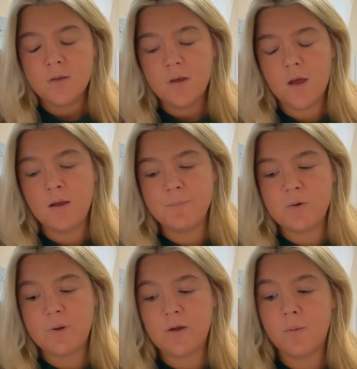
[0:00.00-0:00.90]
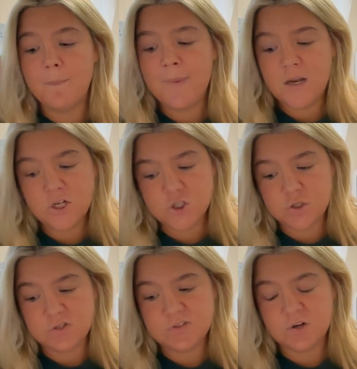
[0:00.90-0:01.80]
Meanwhile,
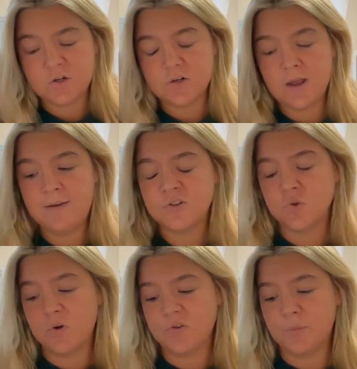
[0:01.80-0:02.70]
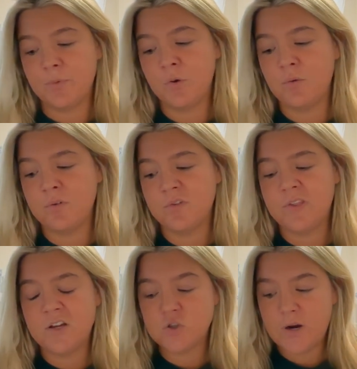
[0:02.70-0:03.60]
managers have short-term goals.
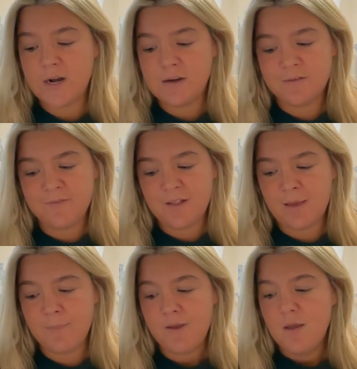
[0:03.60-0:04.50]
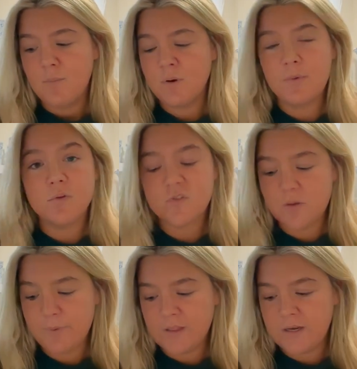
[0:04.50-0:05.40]
They train and develop, promote
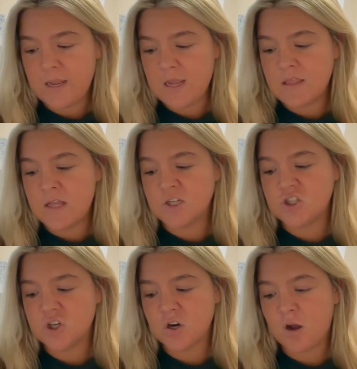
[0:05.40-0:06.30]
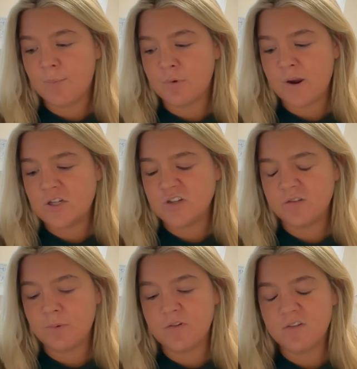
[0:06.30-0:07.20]
stability, and then ensure
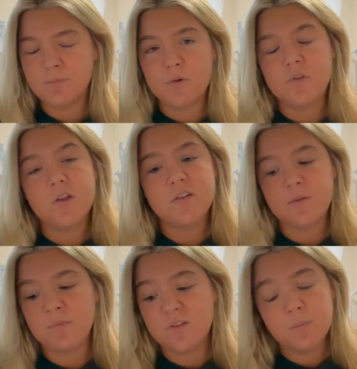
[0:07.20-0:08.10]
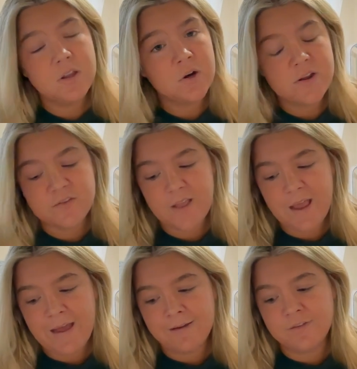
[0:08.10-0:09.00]
operations run smoothly. Some similarities they
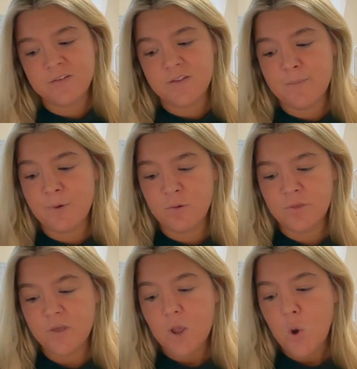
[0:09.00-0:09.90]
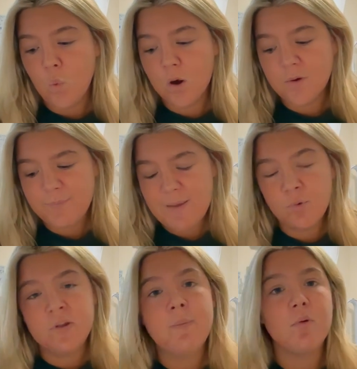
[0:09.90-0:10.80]
have is that they both work with
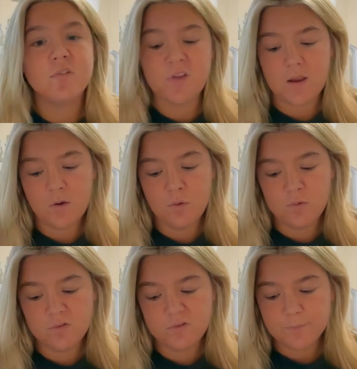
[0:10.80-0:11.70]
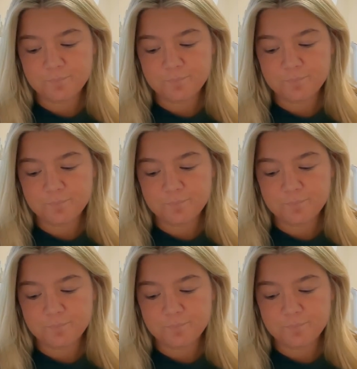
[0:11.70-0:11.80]
people and they both set goals.